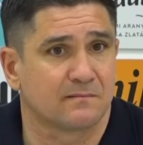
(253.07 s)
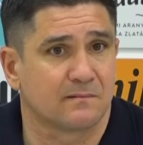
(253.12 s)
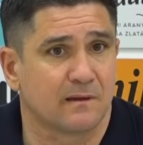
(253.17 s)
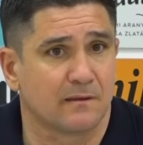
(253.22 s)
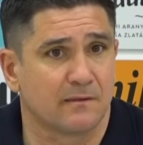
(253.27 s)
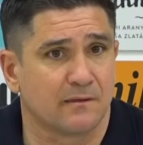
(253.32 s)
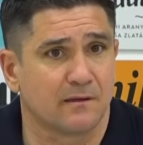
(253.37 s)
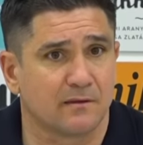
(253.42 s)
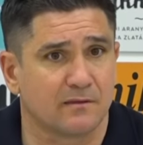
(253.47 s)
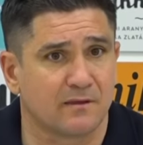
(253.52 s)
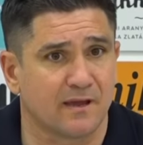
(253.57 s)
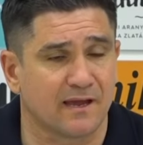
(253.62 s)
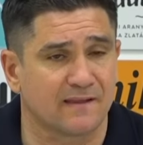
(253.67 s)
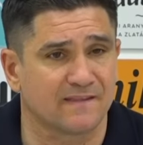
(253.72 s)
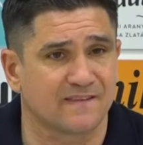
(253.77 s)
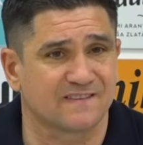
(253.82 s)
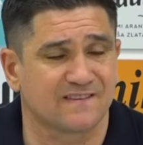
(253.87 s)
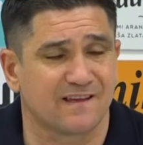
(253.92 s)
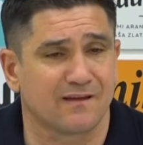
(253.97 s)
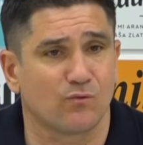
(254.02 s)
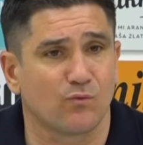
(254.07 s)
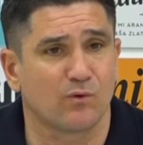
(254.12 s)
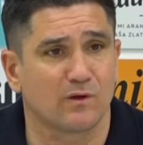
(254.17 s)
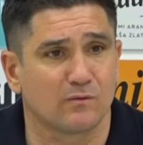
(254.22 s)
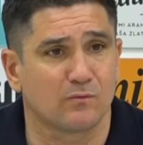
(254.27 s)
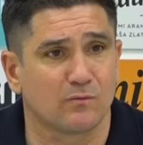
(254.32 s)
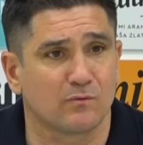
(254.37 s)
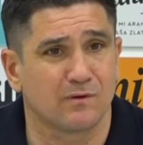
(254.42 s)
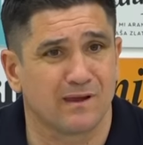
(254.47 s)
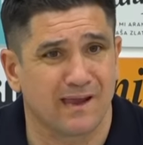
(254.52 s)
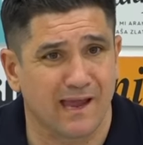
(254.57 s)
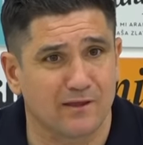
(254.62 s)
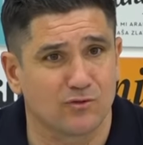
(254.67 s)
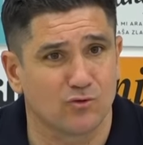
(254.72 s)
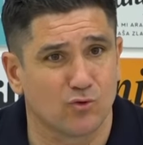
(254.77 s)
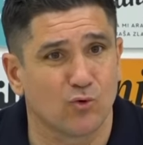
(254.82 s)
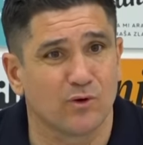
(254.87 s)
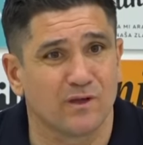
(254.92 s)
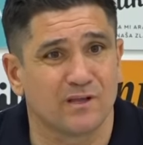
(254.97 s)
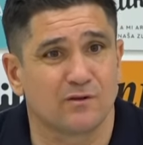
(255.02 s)
I think they understand when we can
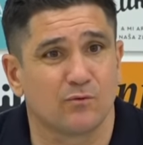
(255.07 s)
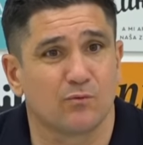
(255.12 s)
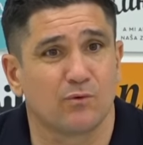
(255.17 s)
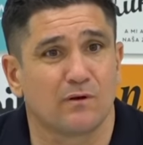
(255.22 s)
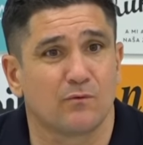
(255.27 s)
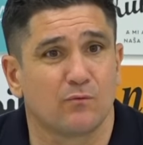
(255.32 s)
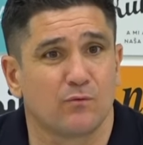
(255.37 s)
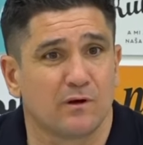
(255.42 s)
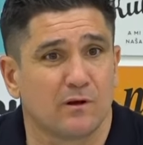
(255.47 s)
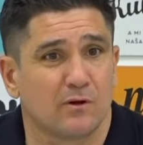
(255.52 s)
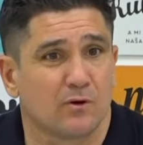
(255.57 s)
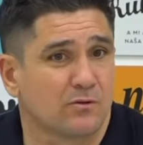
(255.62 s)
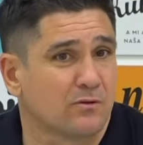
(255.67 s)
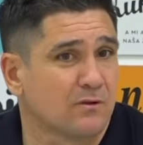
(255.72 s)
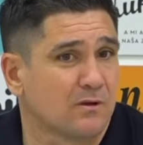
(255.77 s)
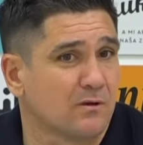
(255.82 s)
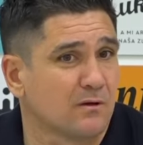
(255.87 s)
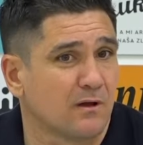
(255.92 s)
do it, when we not.